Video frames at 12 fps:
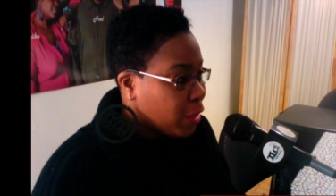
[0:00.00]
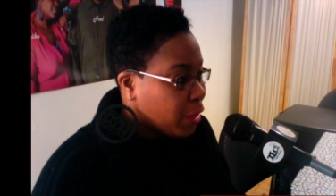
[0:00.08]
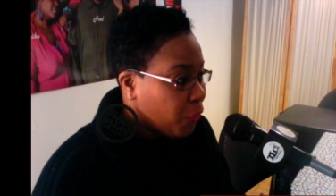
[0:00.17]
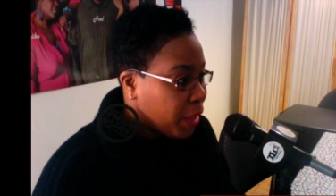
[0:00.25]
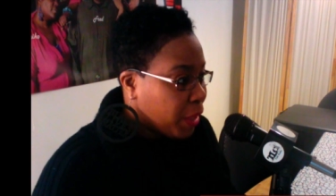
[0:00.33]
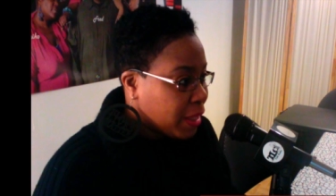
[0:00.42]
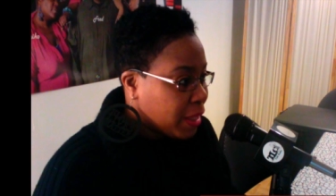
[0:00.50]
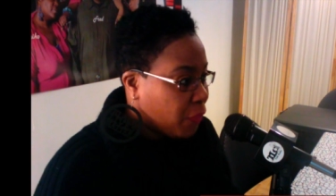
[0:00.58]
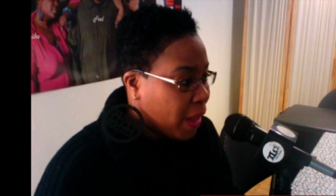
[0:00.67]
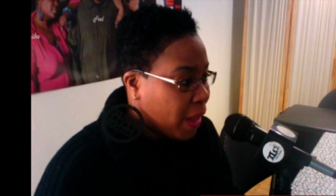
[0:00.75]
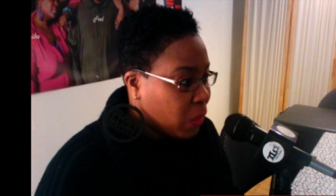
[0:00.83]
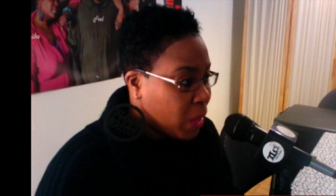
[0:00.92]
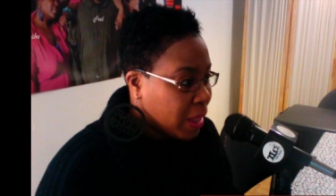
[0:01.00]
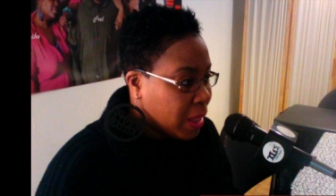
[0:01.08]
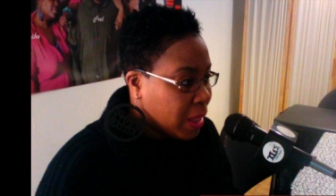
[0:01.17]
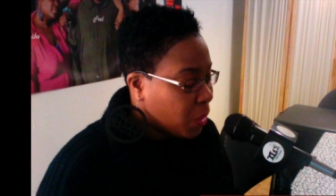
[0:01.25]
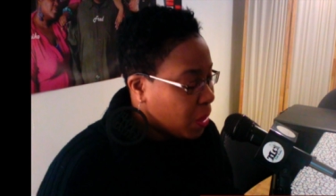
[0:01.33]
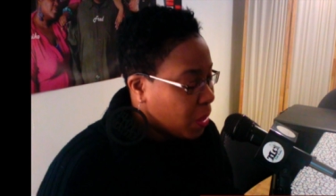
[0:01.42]
Don't forget to follow
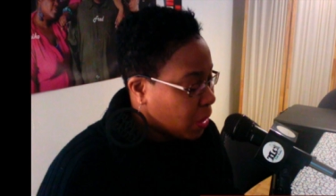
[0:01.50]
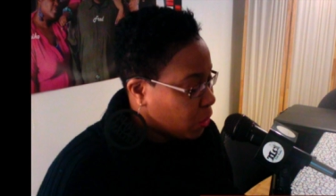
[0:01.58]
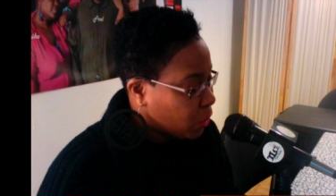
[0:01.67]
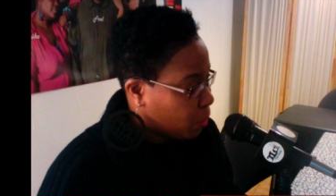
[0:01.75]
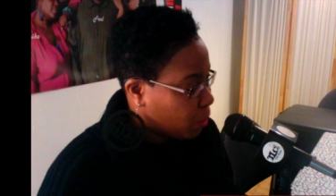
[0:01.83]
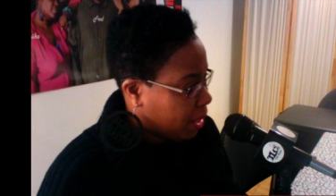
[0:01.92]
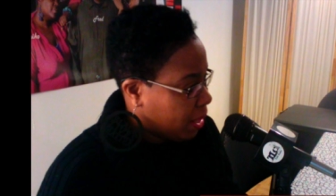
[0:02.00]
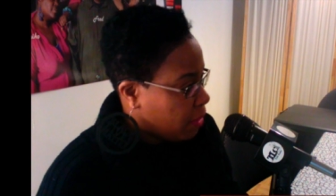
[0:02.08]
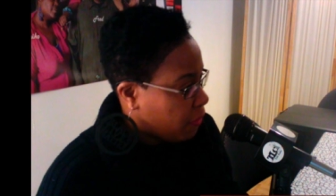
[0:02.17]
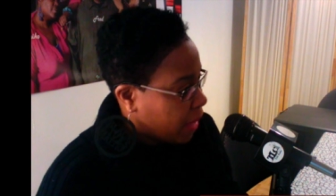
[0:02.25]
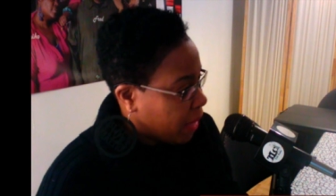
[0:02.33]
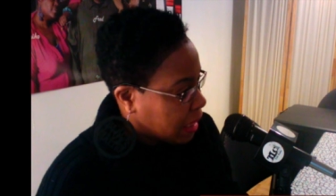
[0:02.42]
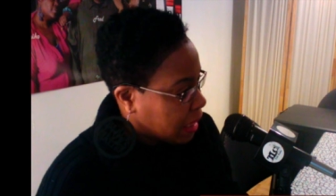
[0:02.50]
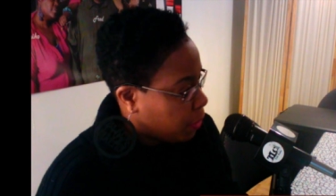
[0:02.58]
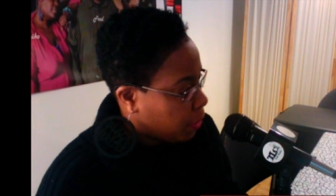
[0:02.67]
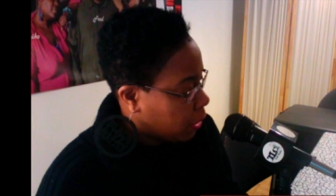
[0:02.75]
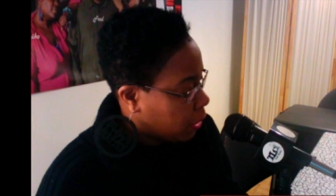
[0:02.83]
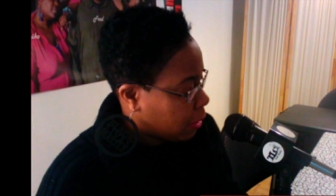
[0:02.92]
us on all social media,
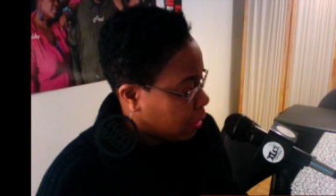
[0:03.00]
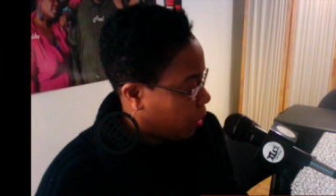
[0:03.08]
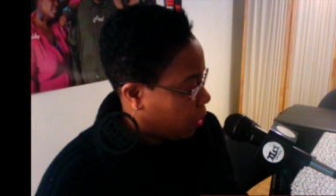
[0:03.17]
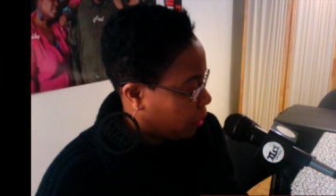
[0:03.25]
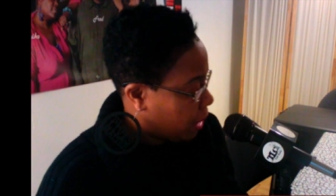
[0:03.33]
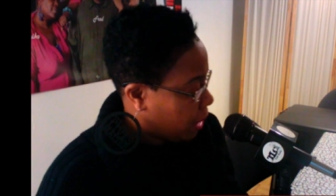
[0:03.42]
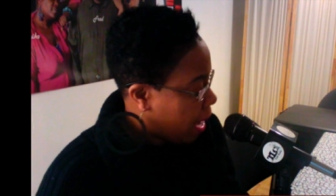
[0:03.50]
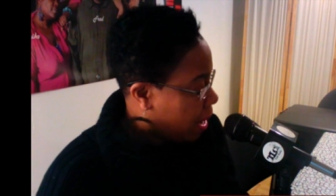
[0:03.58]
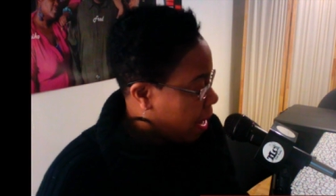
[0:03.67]
Facebook, Twitter,